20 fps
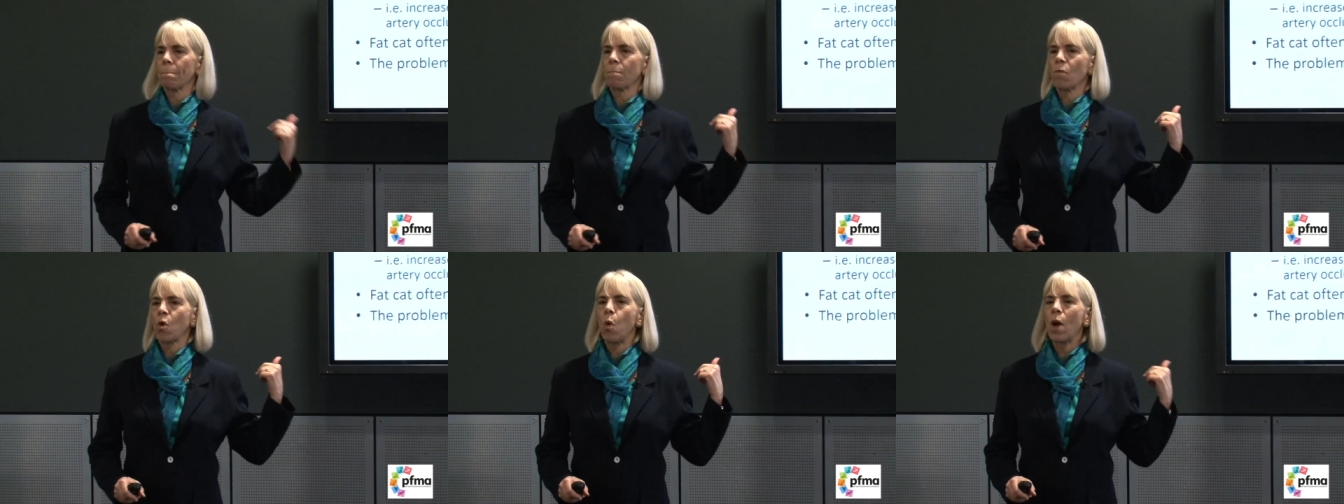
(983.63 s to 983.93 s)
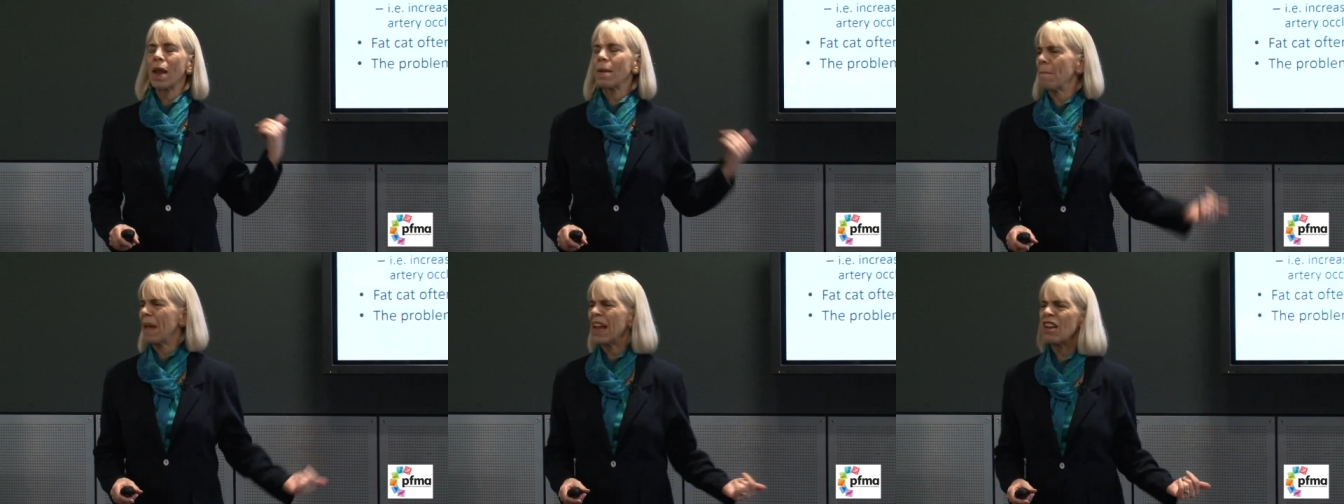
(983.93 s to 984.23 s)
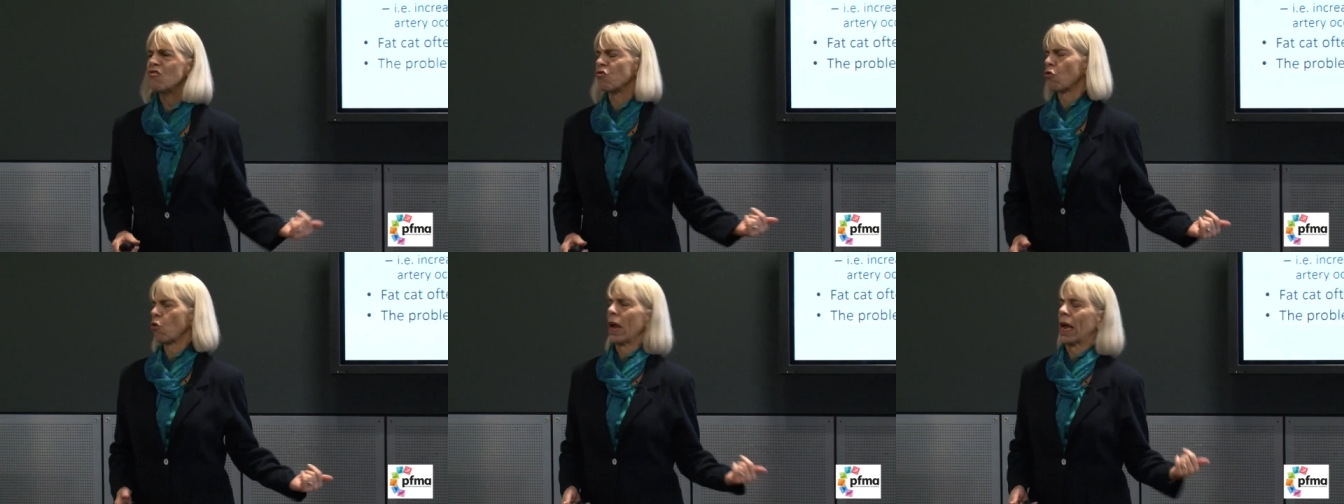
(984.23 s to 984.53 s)
quit
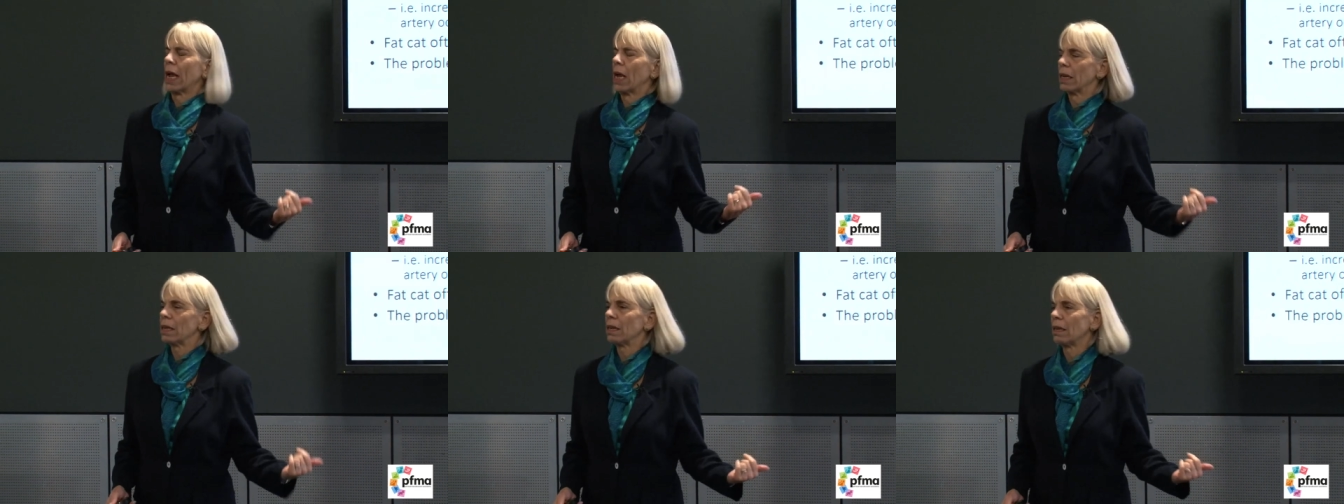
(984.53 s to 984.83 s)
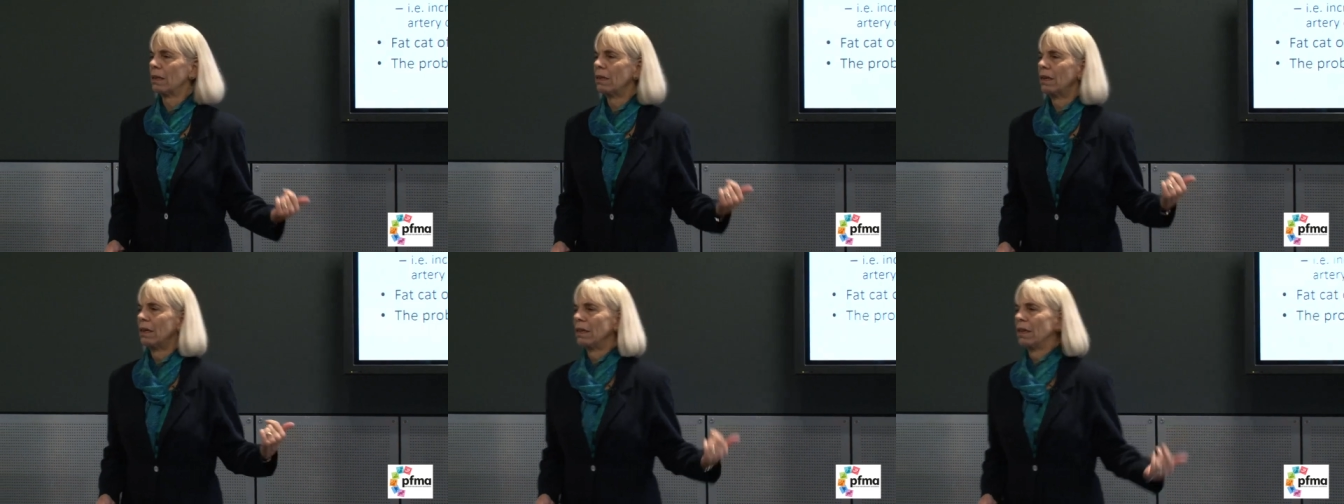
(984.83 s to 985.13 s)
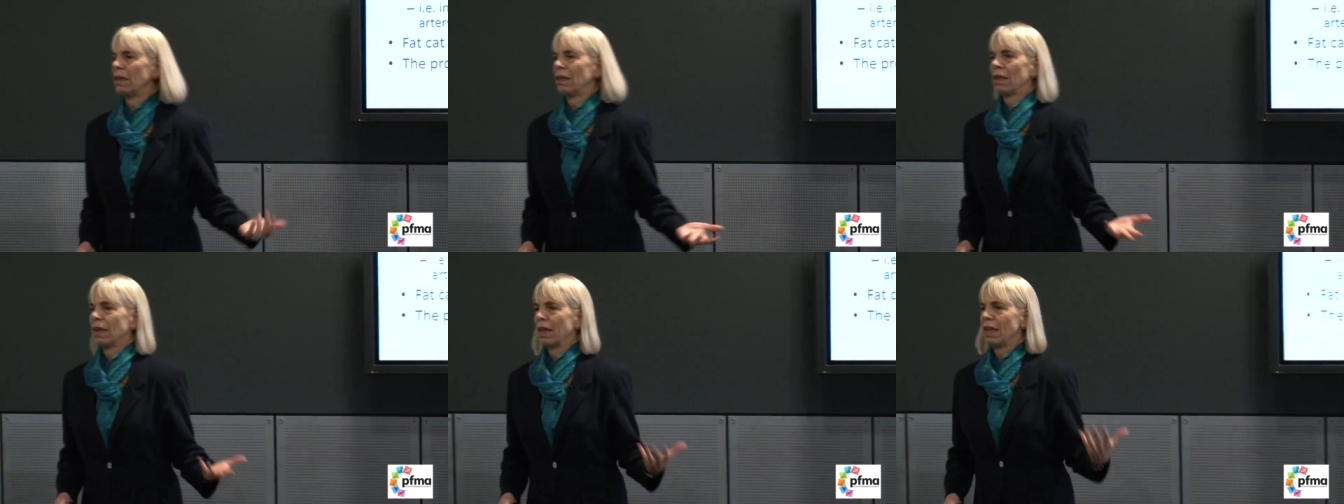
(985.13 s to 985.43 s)
measuring it.
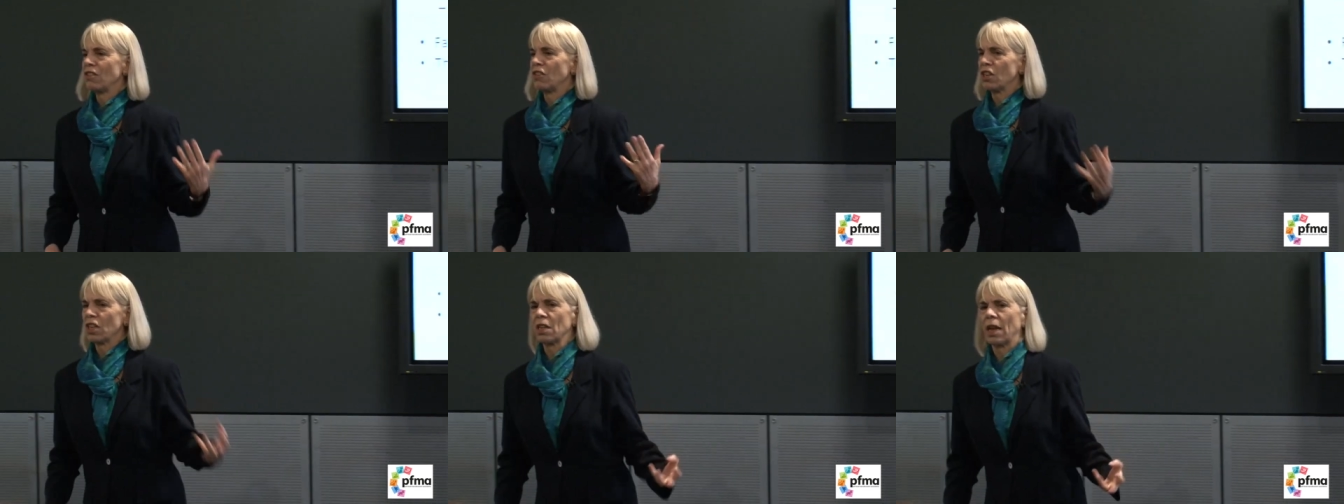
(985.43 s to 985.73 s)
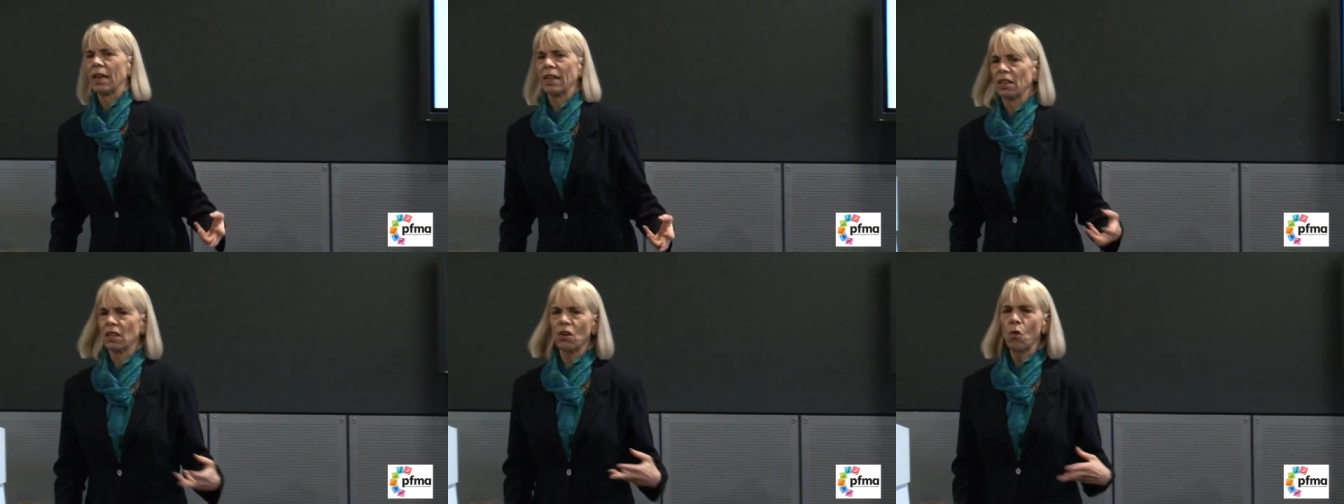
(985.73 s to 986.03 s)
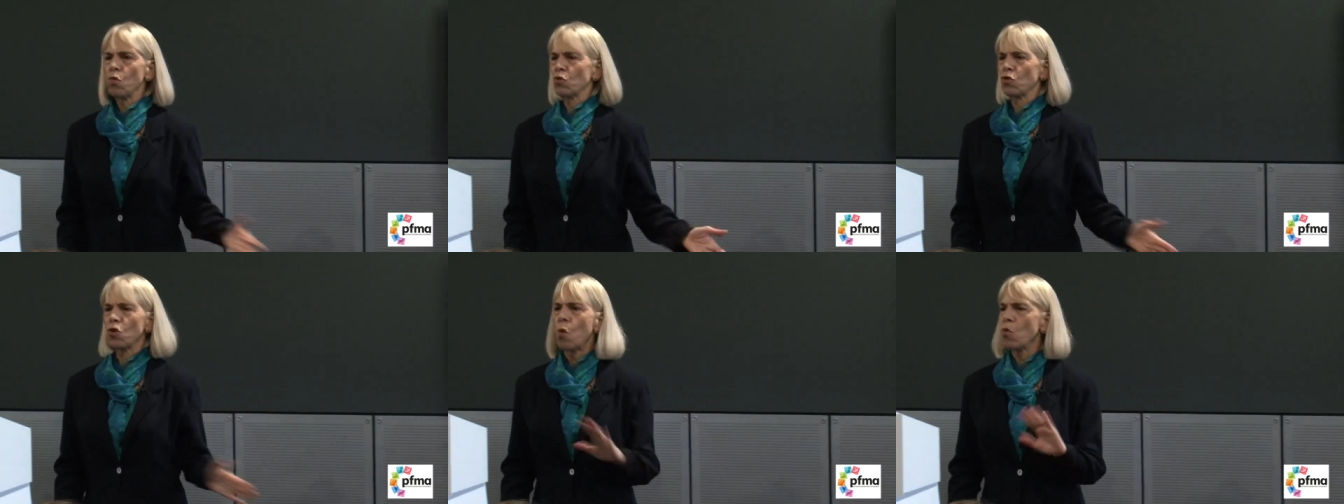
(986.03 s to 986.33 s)
It's just like,
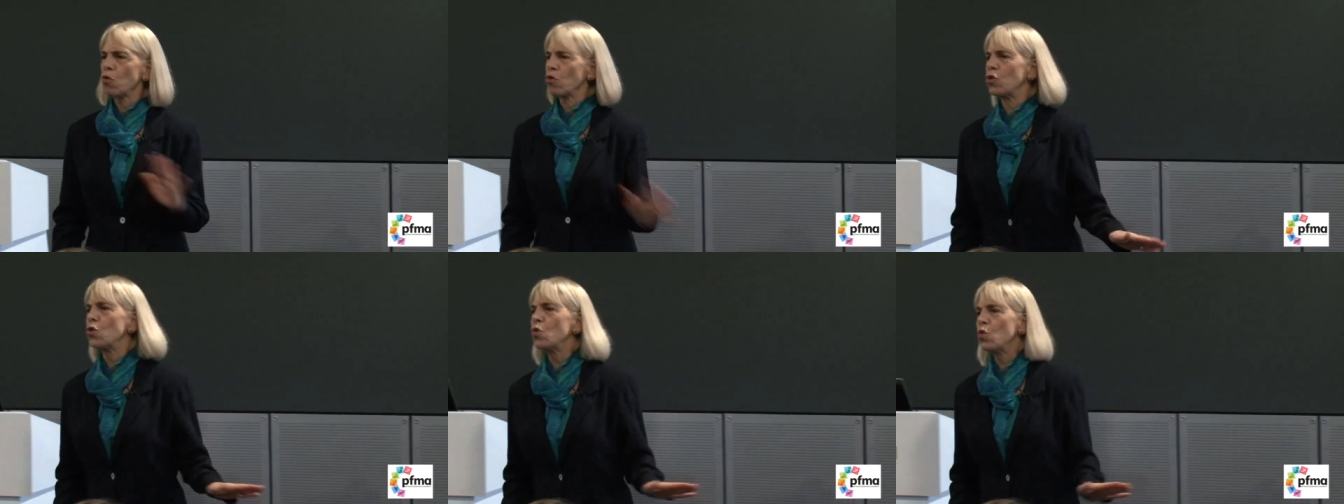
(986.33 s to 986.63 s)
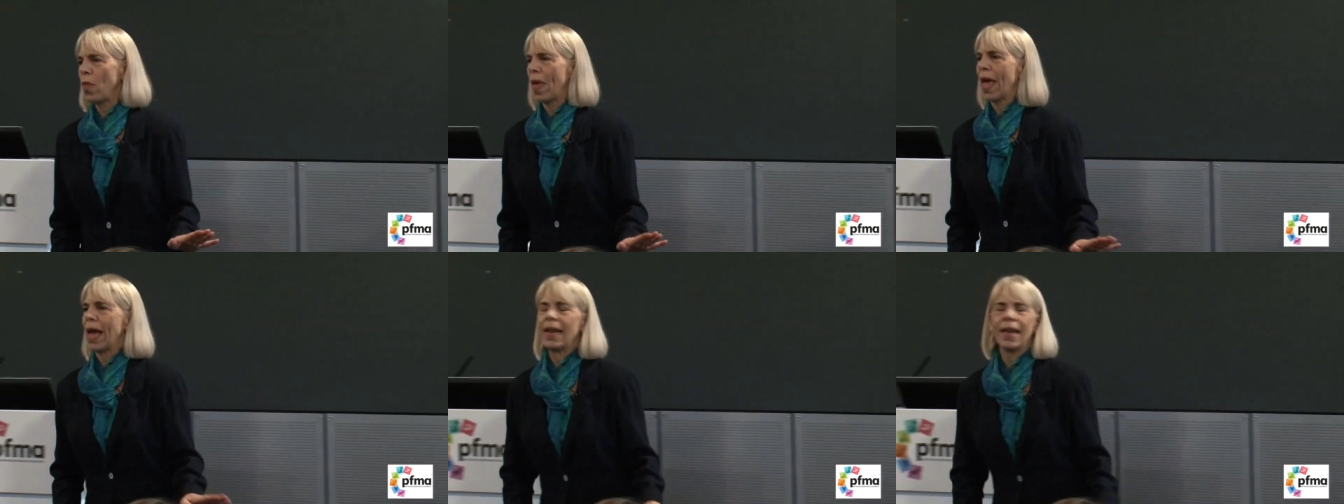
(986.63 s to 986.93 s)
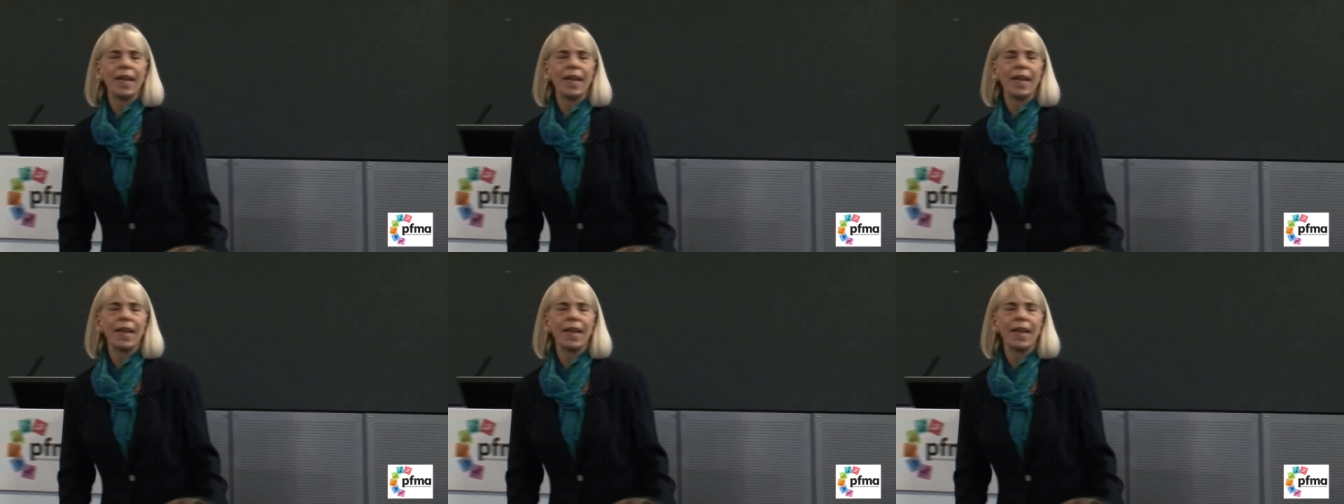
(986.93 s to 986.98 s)
don't, don't do that